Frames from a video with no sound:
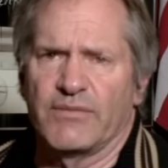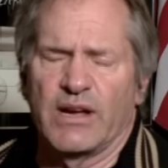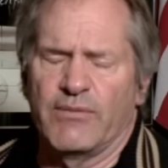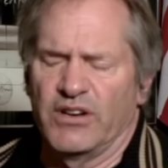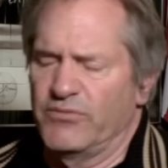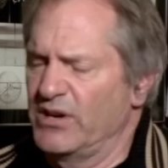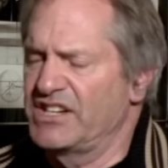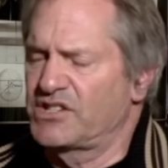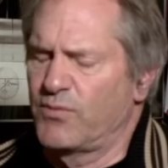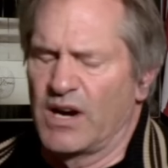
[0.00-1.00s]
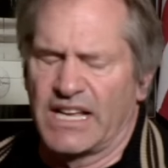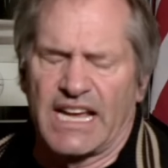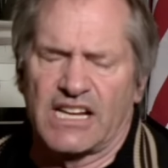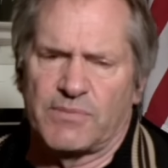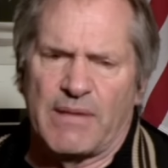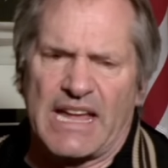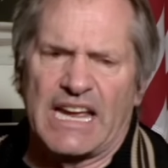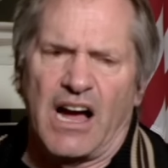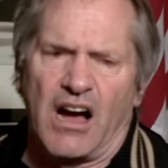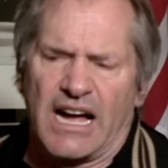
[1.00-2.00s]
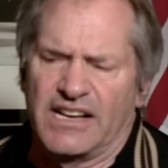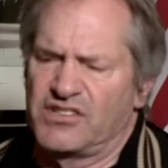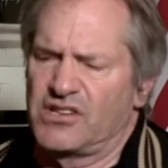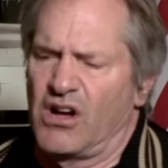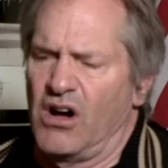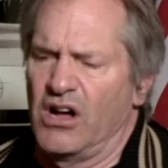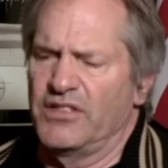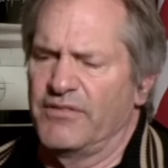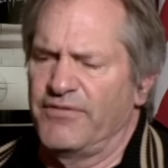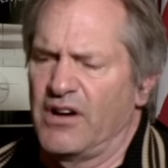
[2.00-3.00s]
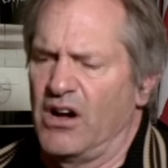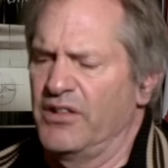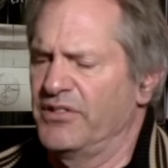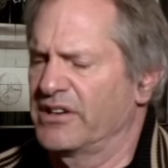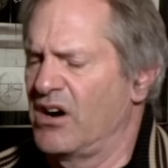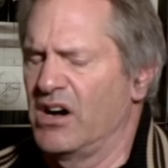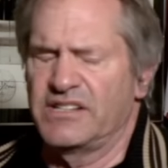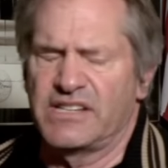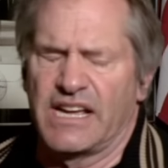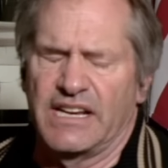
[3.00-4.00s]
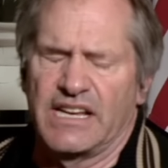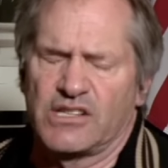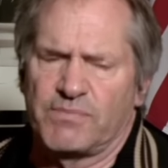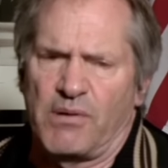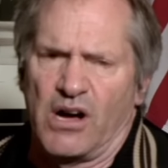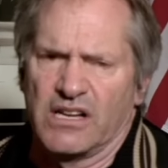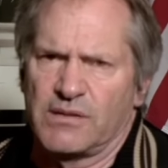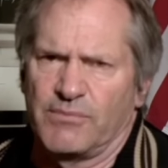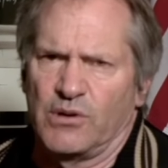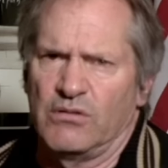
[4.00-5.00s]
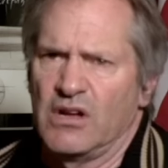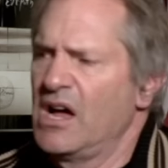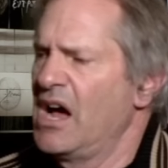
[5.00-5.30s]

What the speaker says: and we just want to get as many eyes on the content as possible